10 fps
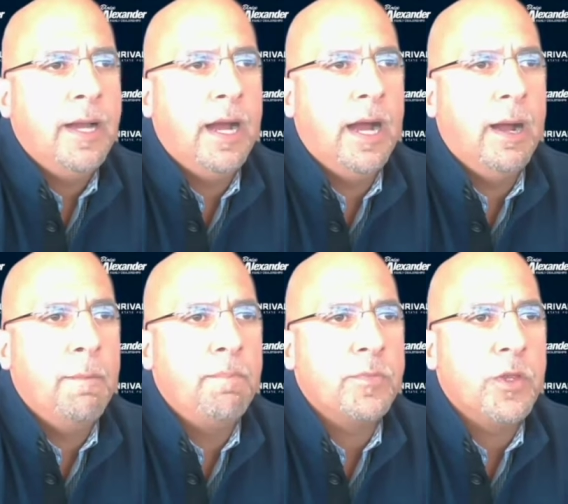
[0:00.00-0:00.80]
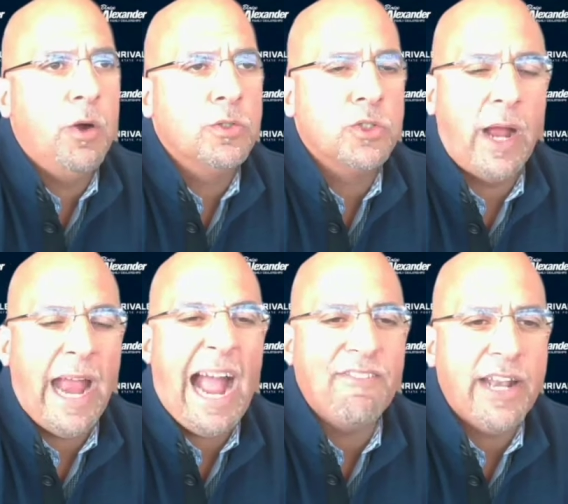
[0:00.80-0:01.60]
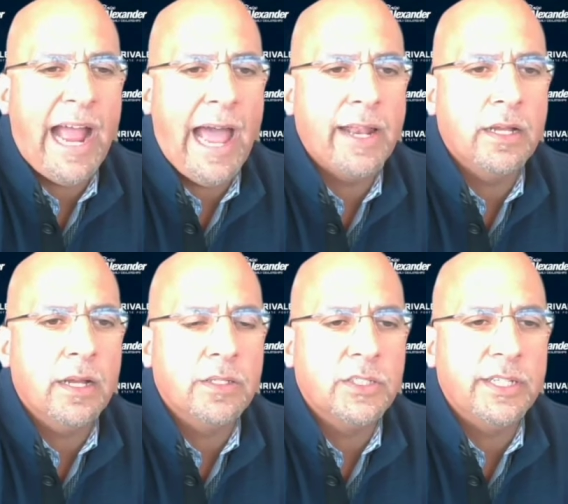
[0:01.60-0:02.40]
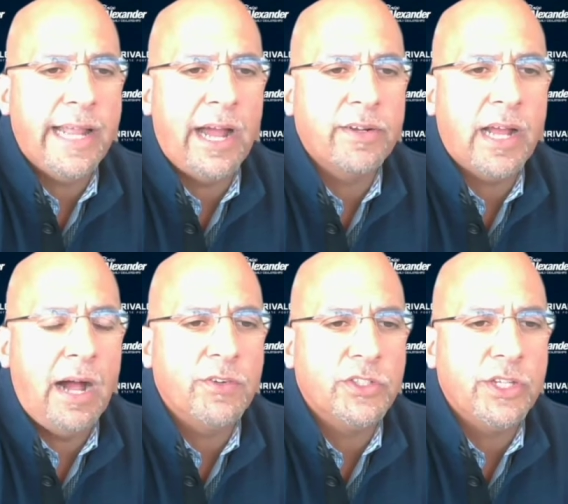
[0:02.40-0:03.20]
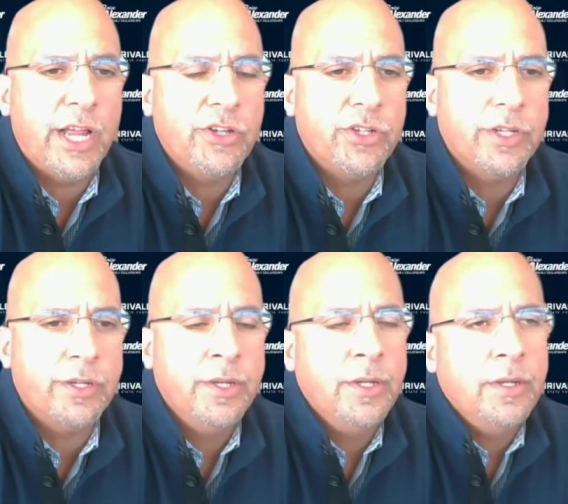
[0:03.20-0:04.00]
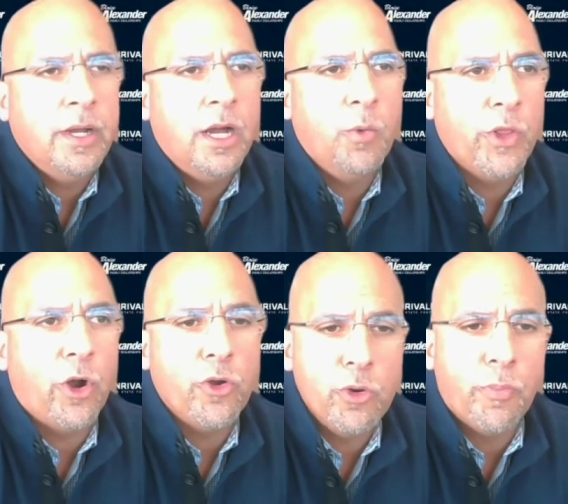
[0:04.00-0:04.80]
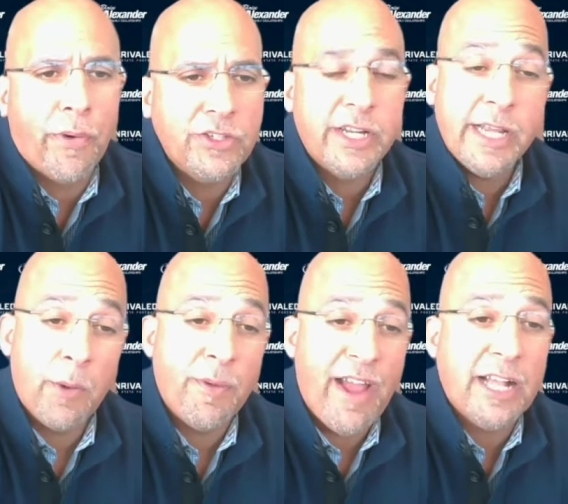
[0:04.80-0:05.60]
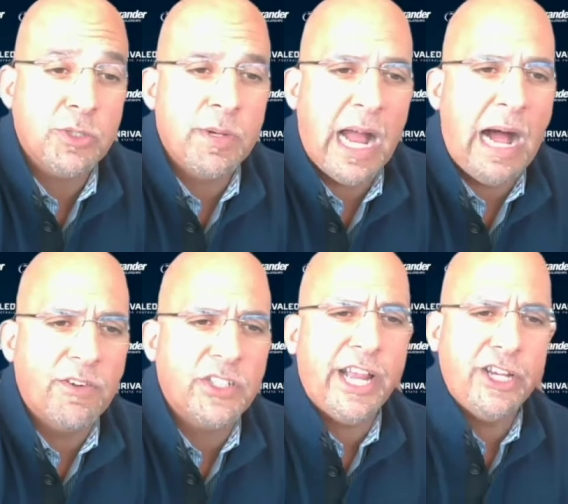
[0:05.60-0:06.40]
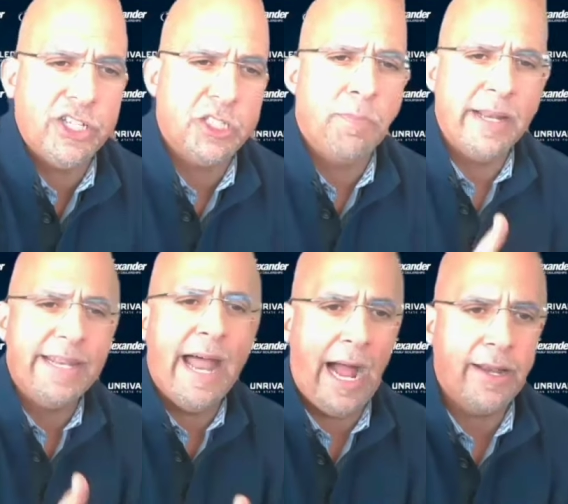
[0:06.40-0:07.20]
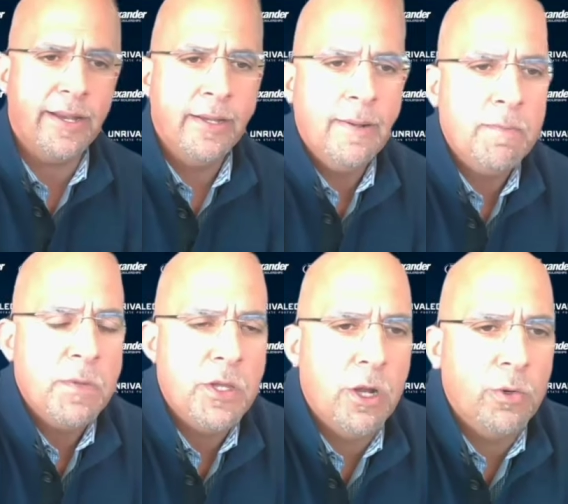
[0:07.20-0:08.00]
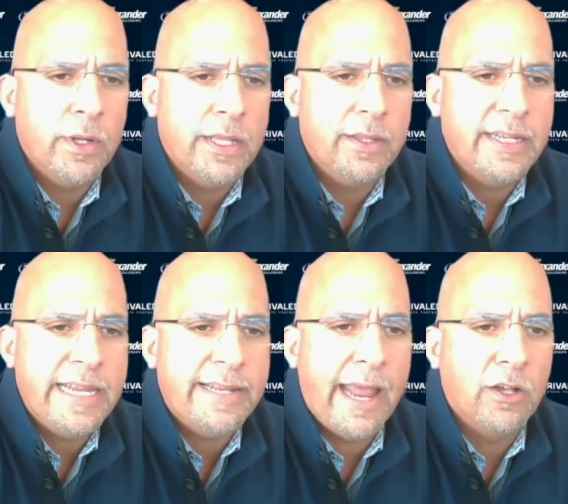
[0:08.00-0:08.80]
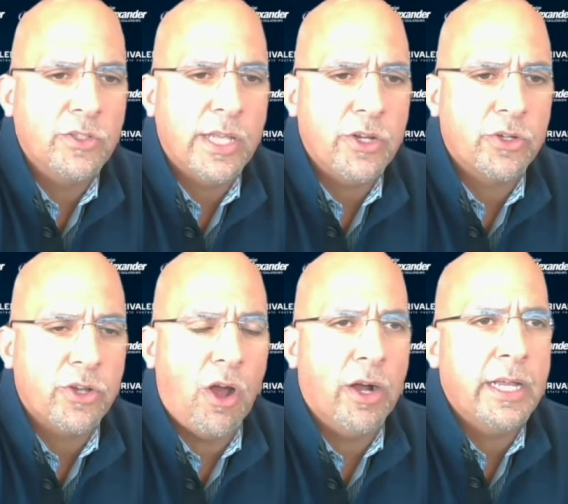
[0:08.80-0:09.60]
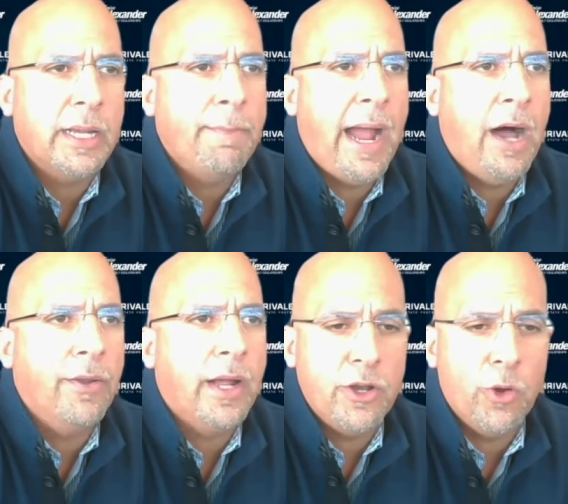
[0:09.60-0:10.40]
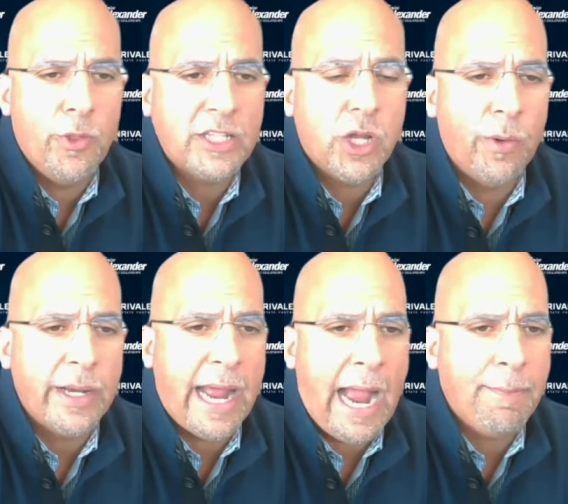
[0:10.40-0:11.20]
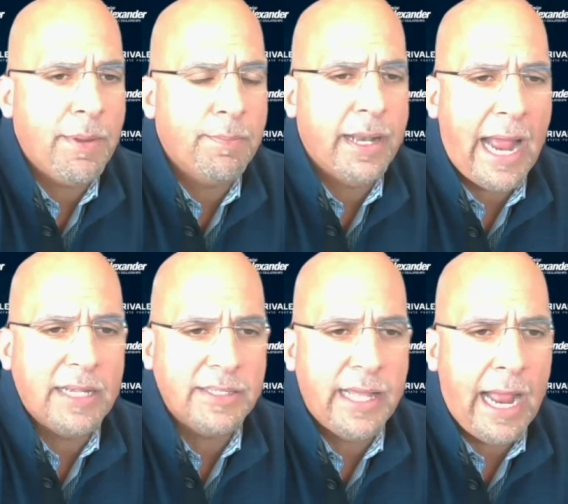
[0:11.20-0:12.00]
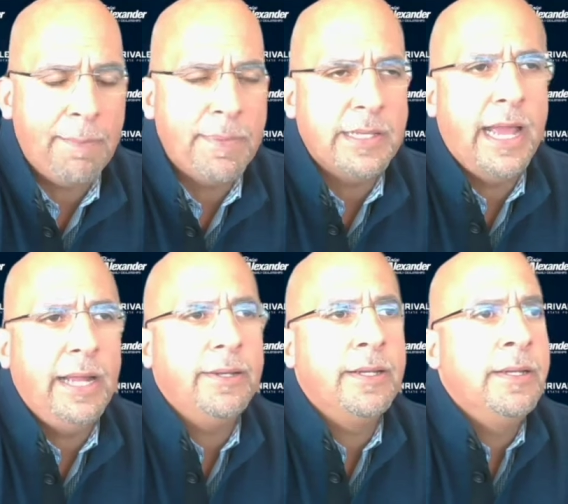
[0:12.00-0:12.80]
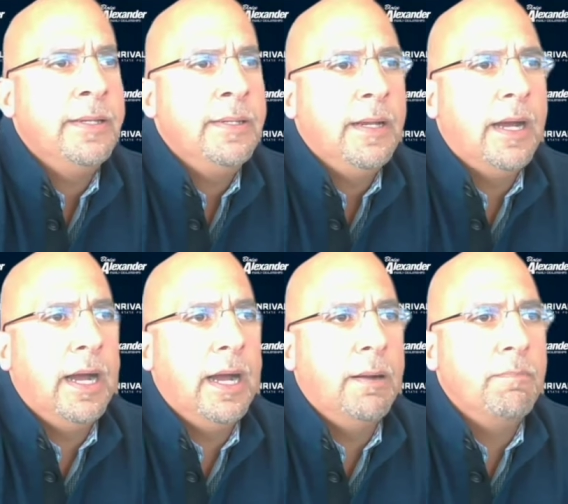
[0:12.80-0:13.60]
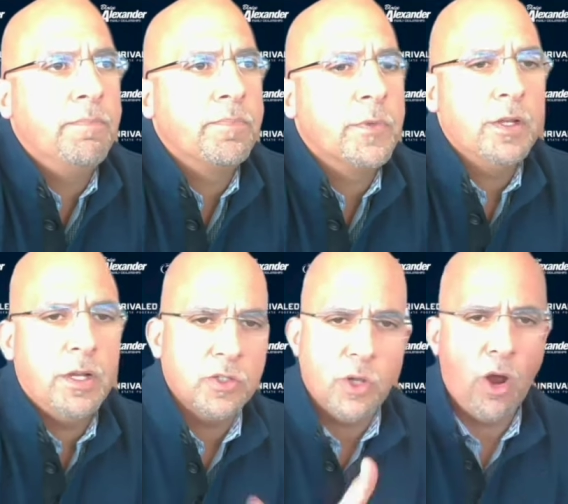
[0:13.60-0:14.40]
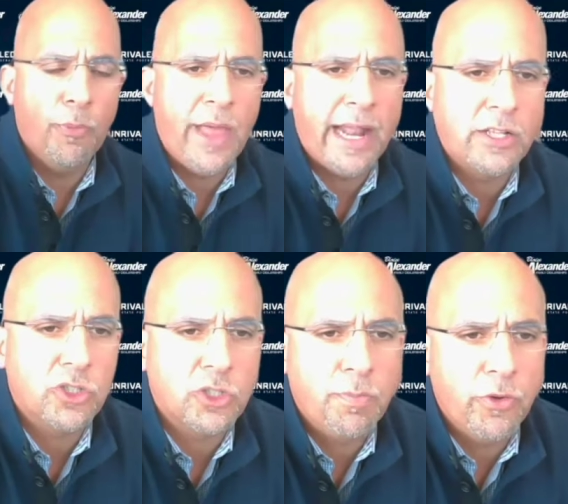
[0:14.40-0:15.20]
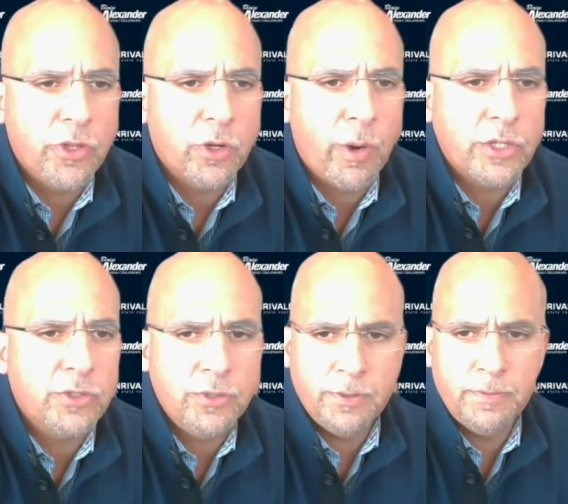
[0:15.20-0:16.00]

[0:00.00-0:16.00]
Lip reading: You know, so I haven't had a sit down conversation with our new president yet. We've had some conversations, but not, you know, in the details that you're talking about. I know that's going to happen, but has not happened yet. So I hope that answers both of your questions.